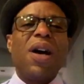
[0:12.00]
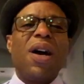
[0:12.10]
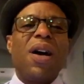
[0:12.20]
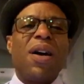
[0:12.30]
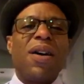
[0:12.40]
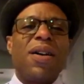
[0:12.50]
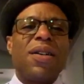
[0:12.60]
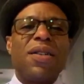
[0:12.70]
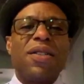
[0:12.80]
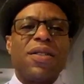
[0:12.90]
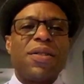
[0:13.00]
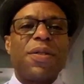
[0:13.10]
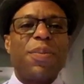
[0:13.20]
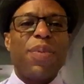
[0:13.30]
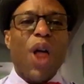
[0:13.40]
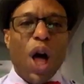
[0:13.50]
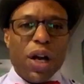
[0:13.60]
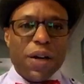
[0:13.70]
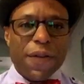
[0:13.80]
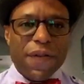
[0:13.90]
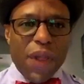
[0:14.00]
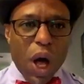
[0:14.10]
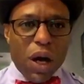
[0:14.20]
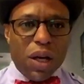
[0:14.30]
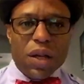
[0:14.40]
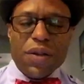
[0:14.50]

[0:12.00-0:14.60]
uh, blog. Blog.